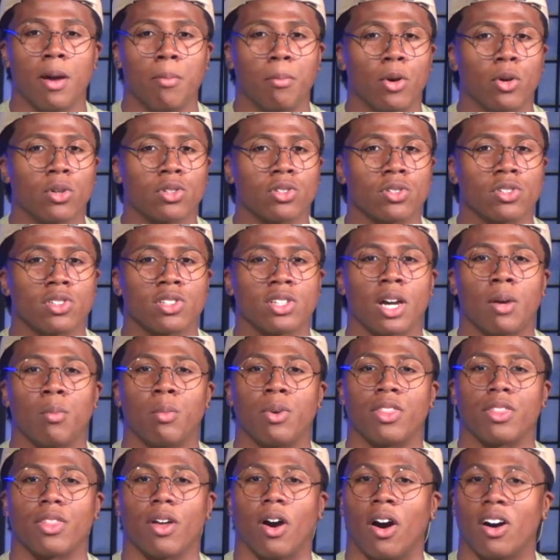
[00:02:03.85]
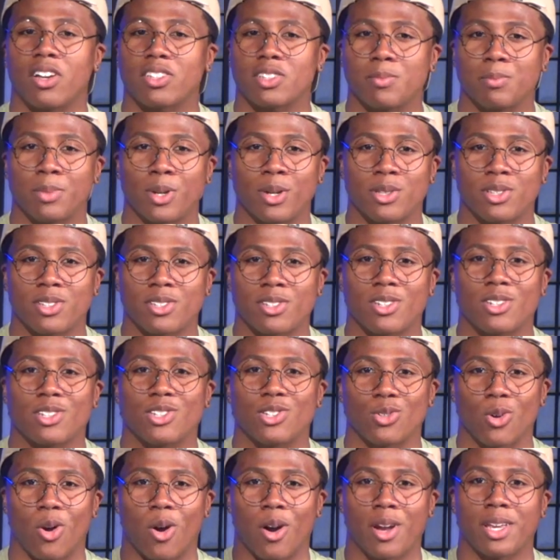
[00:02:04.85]
Posters come with awesome poster,
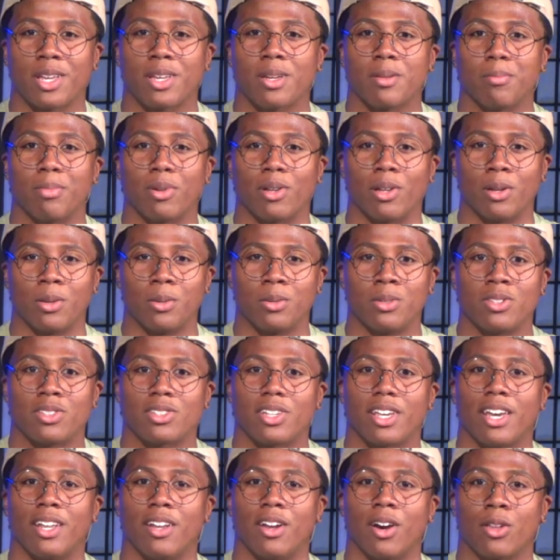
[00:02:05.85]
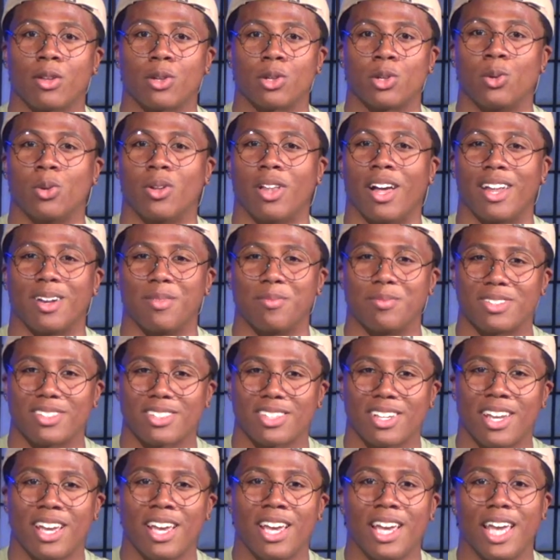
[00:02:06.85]
drawing, balloons, and other cool
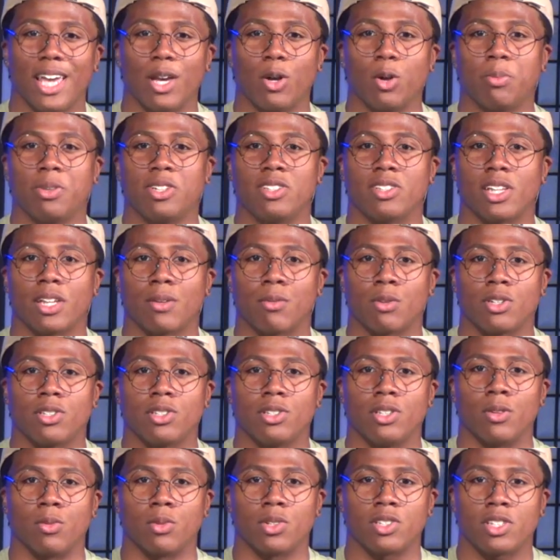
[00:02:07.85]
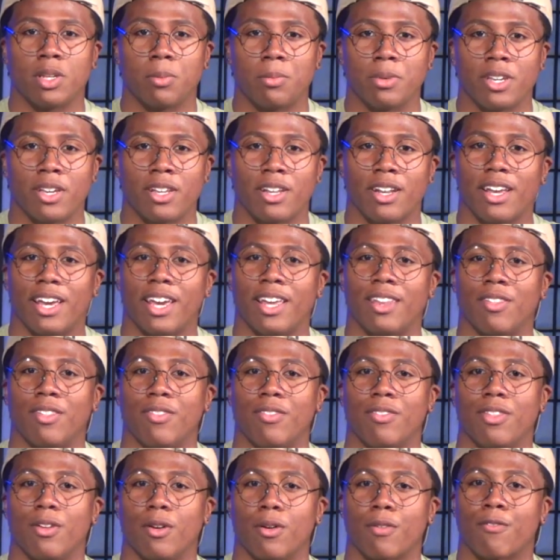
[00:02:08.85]
items. It will be delivered to the recipient
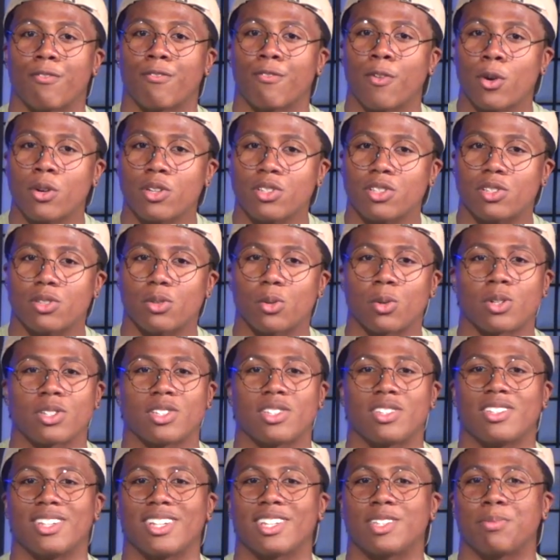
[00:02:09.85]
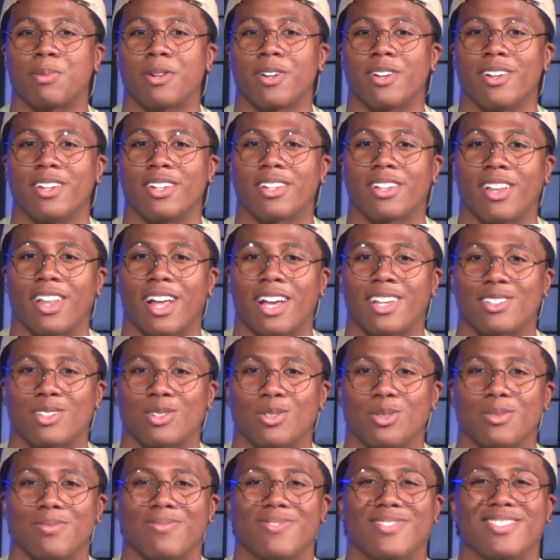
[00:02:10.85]
in their first or sixth period
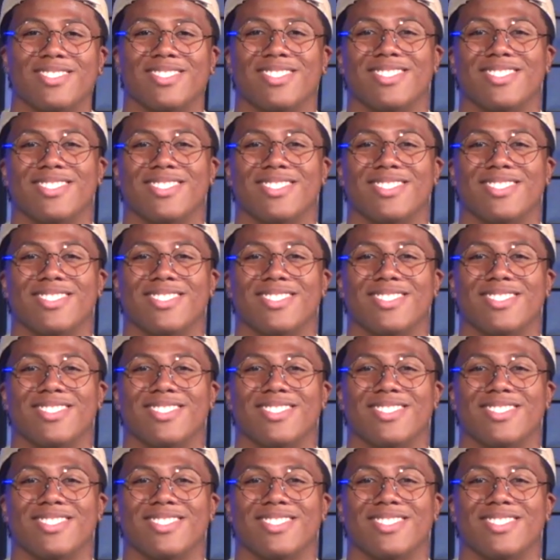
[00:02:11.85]
classroom.